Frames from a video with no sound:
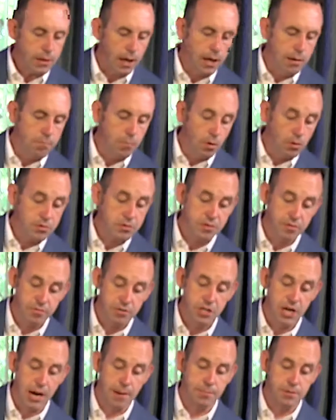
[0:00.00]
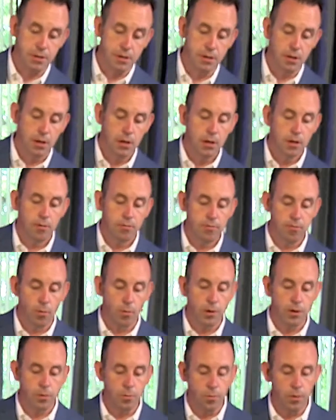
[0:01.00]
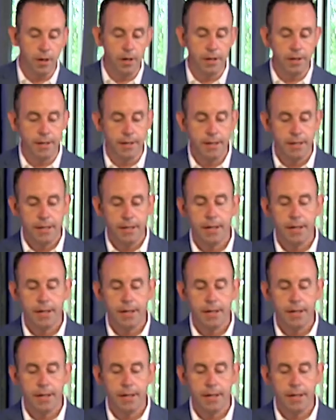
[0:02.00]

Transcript: and most of chapter 41